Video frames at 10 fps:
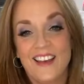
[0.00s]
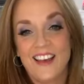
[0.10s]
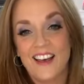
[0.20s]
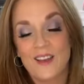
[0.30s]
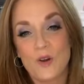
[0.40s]

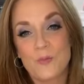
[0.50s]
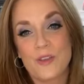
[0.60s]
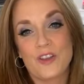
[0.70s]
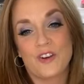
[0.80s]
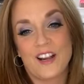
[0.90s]
I hope
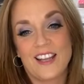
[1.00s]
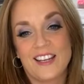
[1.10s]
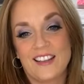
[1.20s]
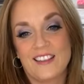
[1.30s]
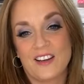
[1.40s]
that you're
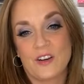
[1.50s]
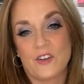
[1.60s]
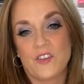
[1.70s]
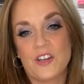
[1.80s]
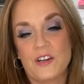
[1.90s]
hanging in there,
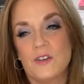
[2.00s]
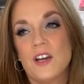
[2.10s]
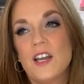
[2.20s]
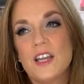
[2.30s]
because I know,